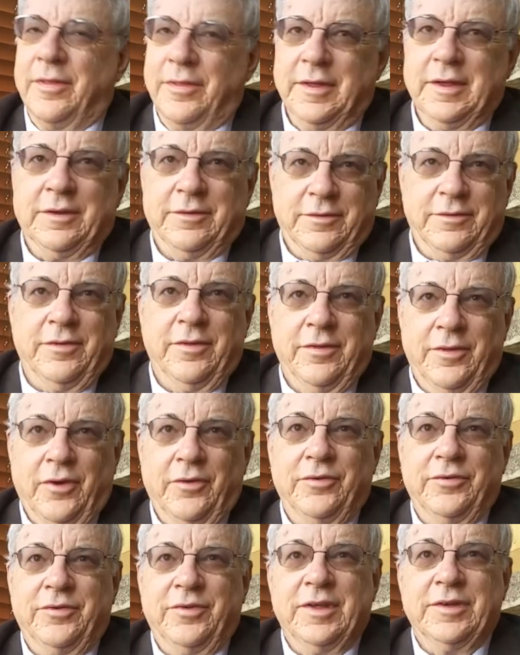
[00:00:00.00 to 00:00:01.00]
these
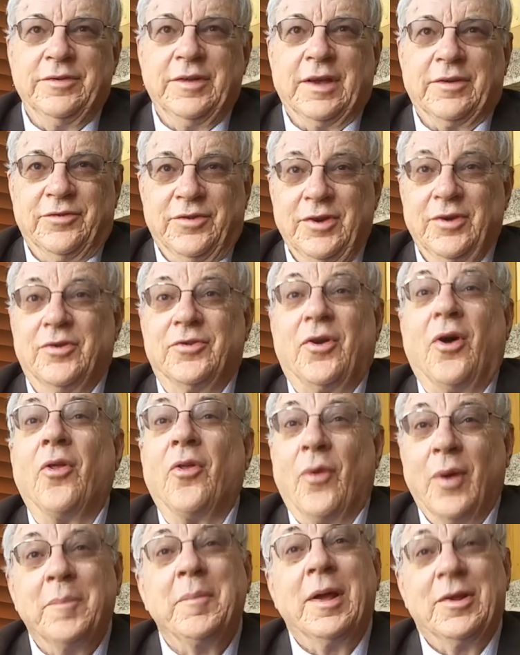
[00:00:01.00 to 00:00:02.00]
those these next years.
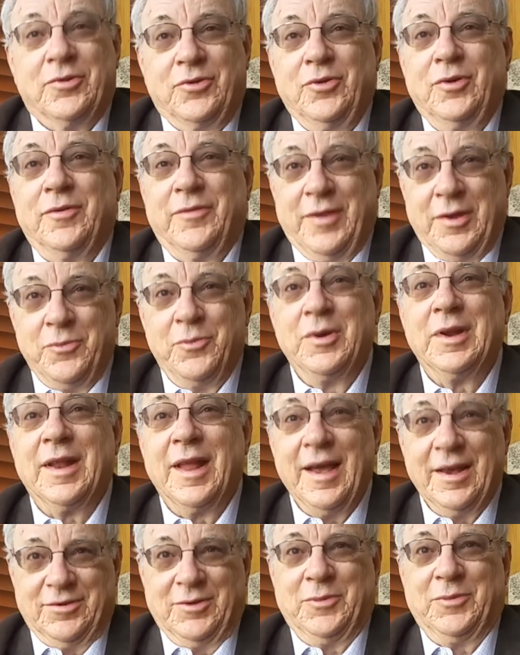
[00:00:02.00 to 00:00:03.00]
Although I'm not sure if they
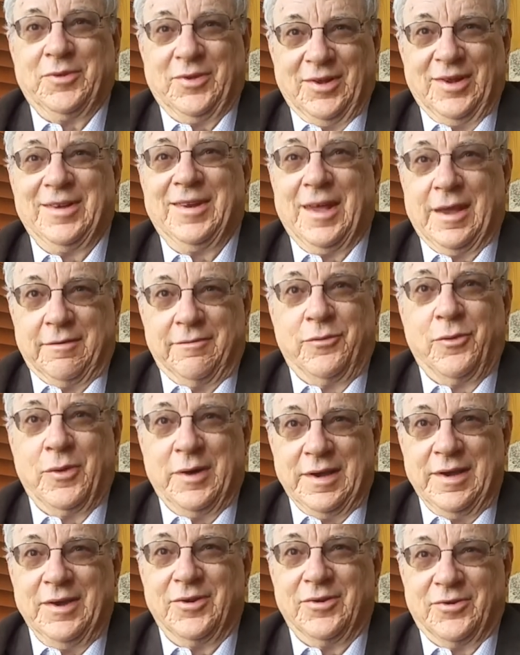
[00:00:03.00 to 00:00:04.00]
realized it was going to take
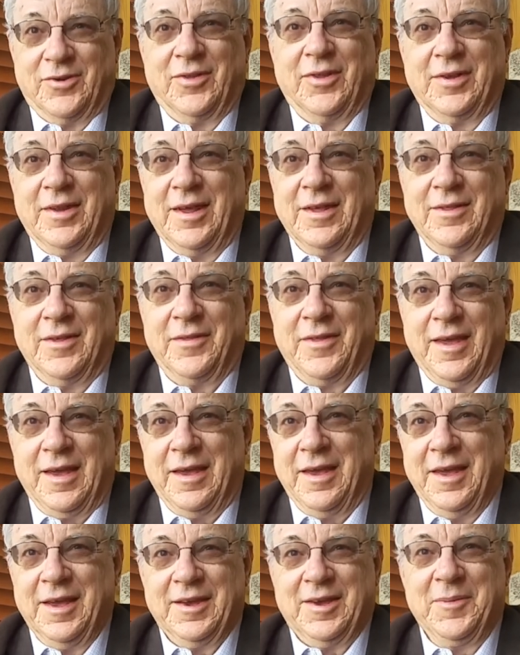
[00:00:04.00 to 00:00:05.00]
four years on the day that
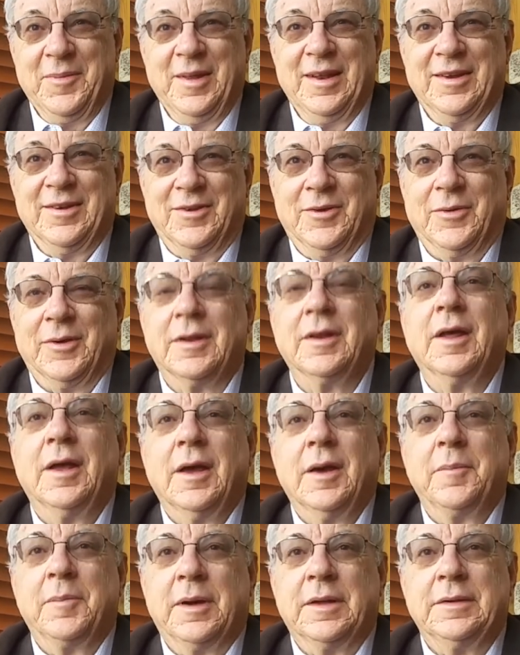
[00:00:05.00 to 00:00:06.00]
they committed to it.
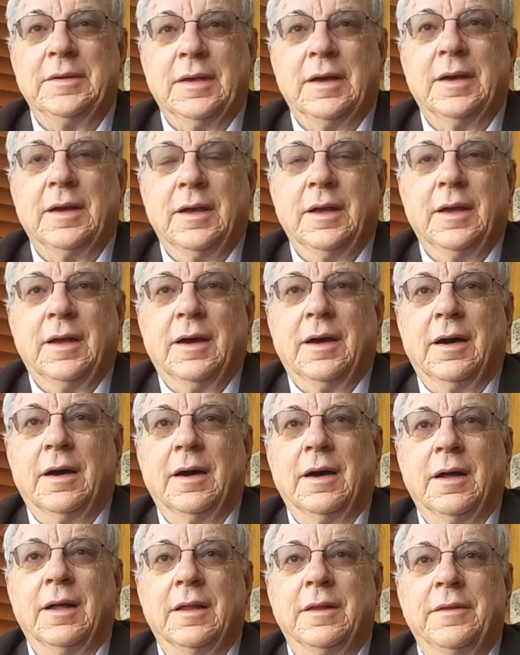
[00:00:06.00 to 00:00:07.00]
Mm-hmm. But uh,
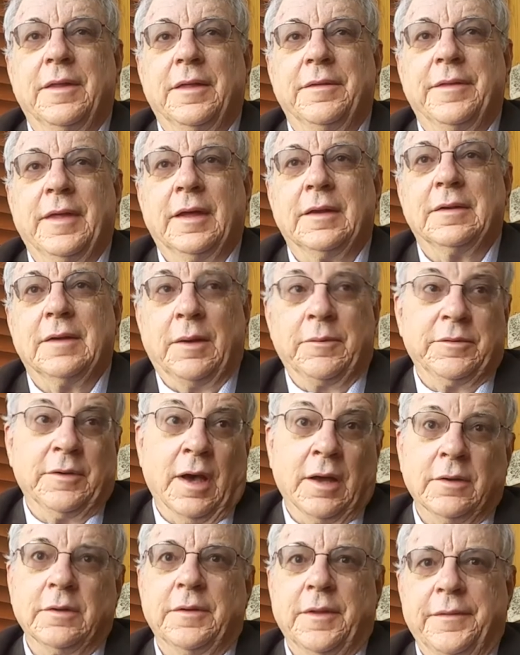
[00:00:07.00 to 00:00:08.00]
uh, that, that I was
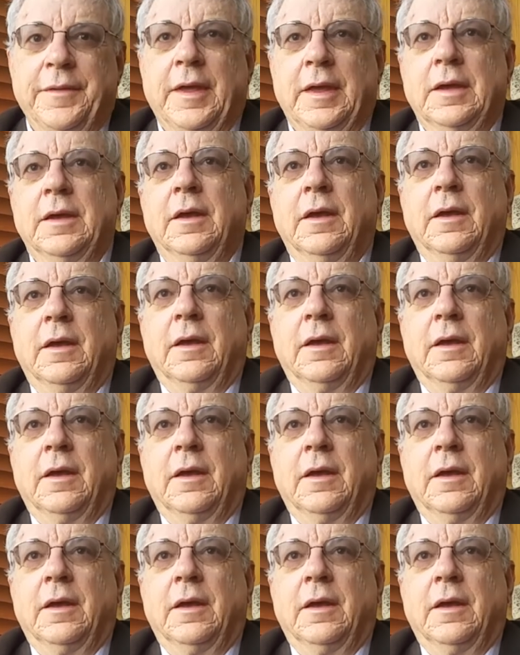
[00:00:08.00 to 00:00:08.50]
honored that they